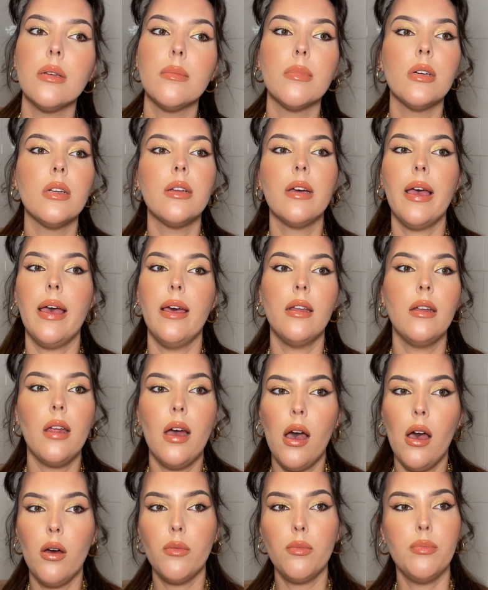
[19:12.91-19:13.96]
I'm gonna head
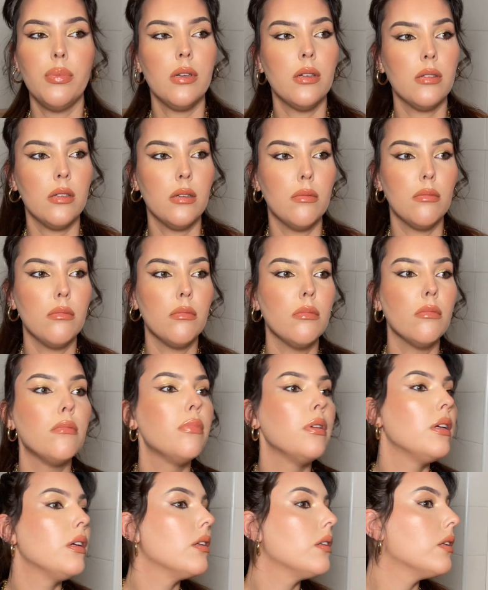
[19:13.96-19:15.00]
out because I'm
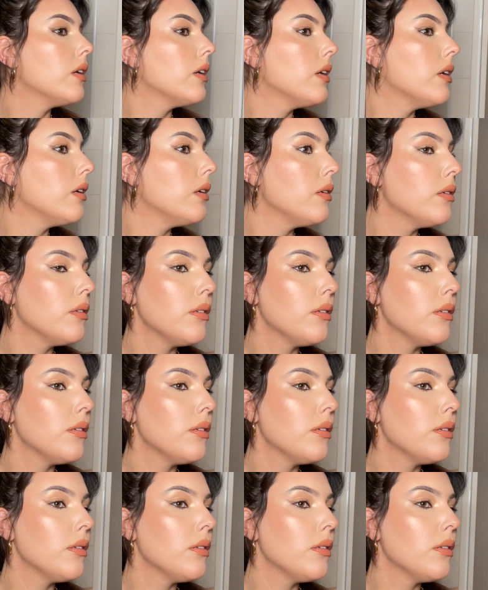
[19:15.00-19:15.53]
way late.